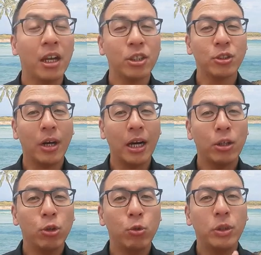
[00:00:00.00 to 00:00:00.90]
So I
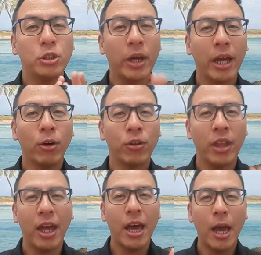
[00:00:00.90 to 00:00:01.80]
do wish you
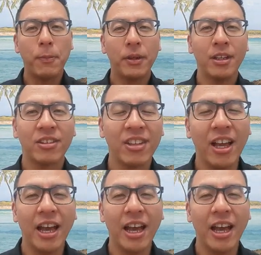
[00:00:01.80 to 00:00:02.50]
health, happiness,